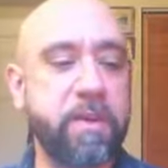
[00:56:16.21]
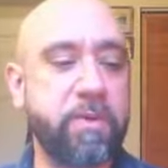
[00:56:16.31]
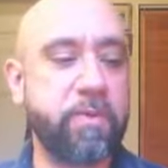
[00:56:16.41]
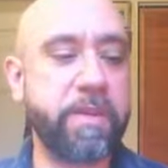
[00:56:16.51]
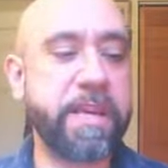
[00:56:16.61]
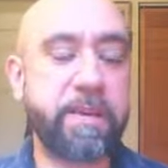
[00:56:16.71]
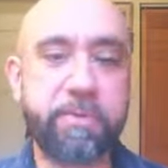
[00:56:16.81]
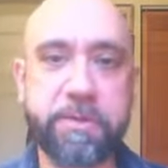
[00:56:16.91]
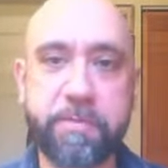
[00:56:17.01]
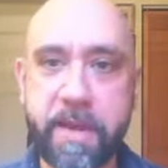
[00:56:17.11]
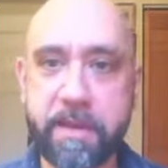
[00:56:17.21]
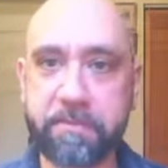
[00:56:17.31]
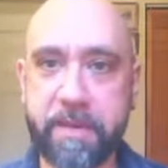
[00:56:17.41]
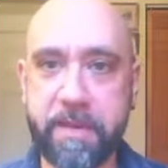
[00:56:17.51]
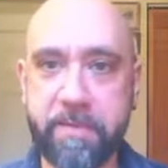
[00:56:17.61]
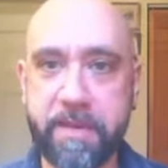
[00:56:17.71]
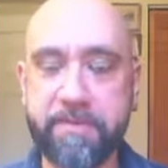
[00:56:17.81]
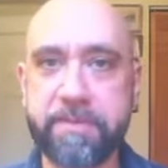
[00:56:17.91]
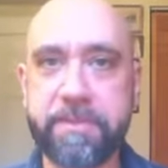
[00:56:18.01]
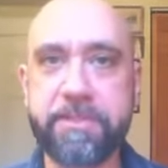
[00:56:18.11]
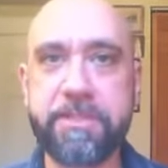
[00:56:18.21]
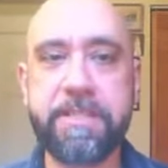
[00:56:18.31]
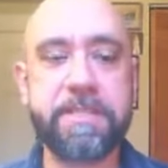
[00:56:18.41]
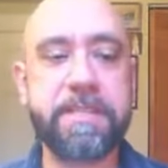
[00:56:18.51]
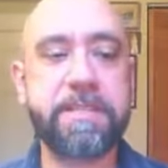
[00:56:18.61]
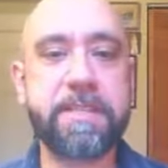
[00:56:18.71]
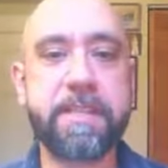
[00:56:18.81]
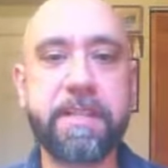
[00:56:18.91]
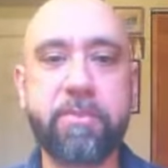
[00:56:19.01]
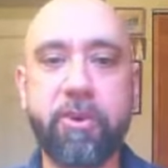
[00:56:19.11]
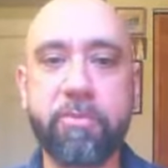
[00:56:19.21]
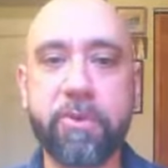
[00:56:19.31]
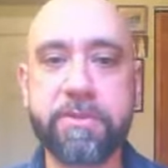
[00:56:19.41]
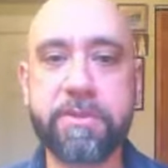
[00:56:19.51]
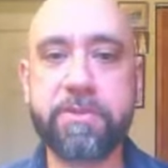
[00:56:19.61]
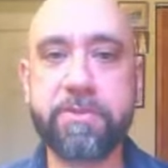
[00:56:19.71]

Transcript: we get pushback from Amy. She sees it in almost,